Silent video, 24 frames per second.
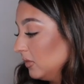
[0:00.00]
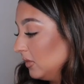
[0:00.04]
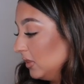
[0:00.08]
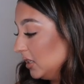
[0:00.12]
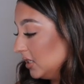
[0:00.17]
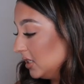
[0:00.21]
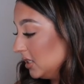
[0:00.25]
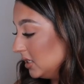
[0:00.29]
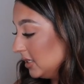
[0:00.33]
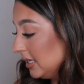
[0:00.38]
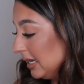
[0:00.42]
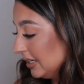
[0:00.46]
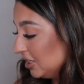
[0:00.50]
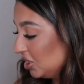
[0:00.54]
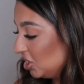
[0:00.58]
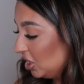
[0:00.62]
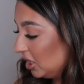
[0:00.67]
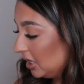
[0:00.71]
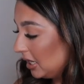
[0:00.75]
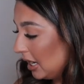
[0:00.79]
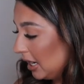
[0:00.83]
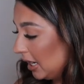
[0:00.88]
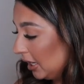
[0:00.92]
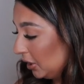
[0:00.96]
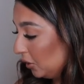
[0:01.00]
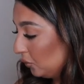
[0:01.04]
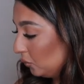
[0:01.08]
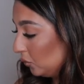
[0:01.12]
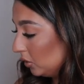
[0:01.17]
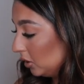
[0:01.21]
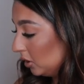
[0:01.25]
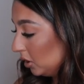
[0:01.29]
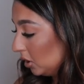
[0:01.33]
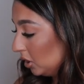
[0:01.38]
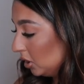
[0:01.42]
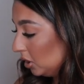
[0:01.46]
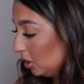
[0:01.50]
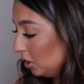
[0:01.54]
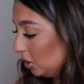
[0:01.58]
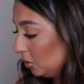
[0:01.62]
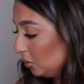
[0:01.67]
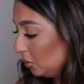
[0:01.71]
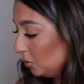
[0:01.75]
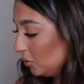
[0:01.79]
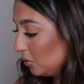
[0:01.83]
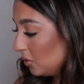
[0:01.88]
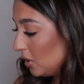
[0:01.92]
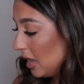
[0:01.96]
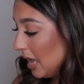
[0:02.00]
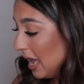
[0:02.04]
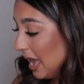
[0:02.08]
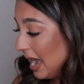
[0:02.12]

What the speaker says: This is actually kind of really cute.